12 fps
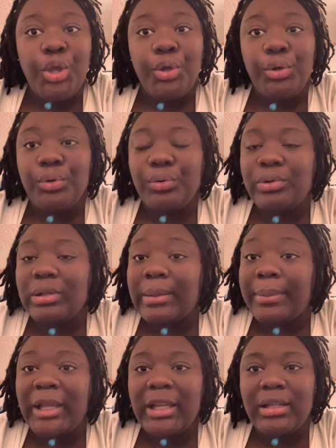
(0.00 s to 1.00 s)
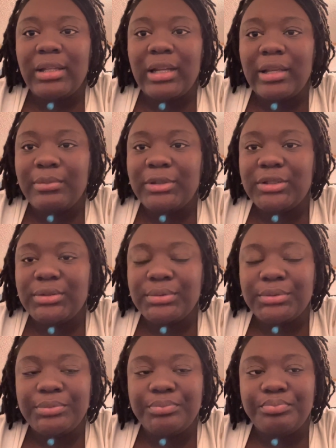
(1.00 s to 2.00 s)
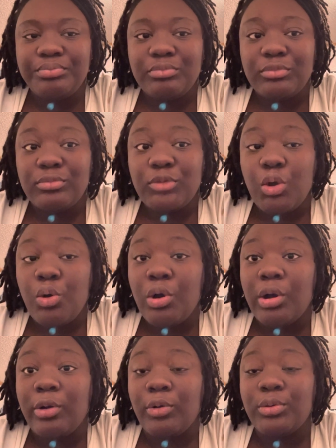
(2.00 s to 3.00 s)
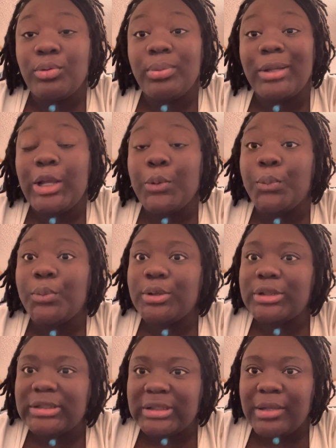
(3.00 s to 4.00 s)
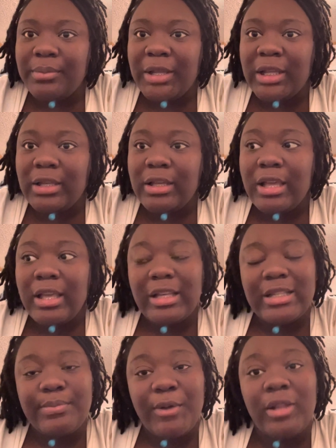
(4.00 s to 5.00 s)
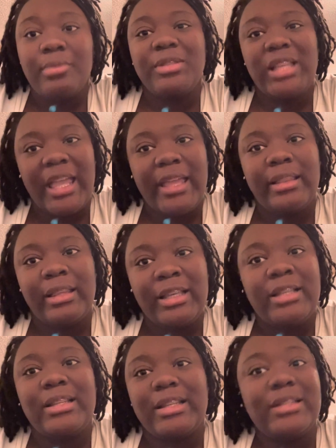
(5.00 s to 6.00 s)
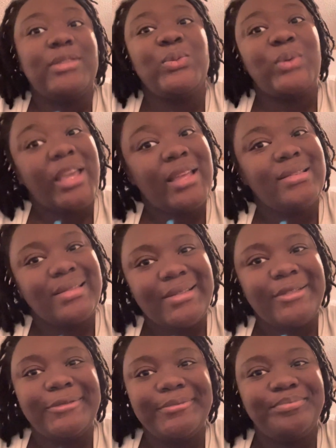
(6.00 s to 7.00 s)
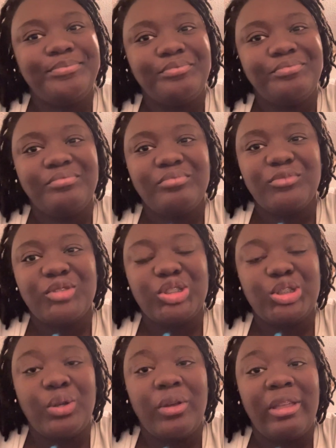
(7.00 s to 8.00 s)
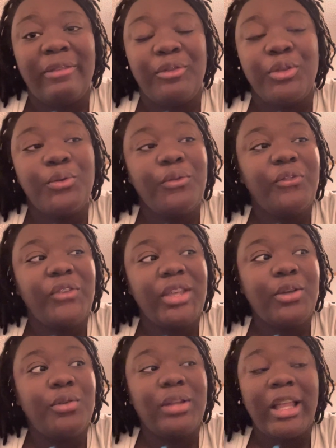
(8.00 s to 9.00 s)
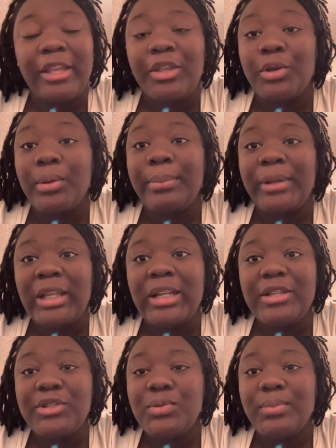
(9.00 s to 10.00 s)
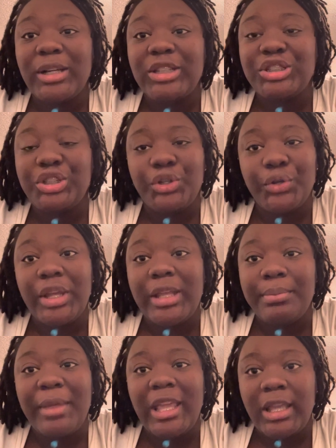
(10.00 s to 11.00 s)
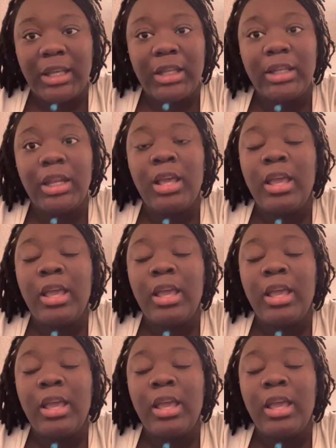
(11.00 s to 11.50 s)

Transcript: go through the pain that I went through, or go through pain worse than me, because polyps can lead into cancer. So if you feel like you're bleeding too much and you're in pain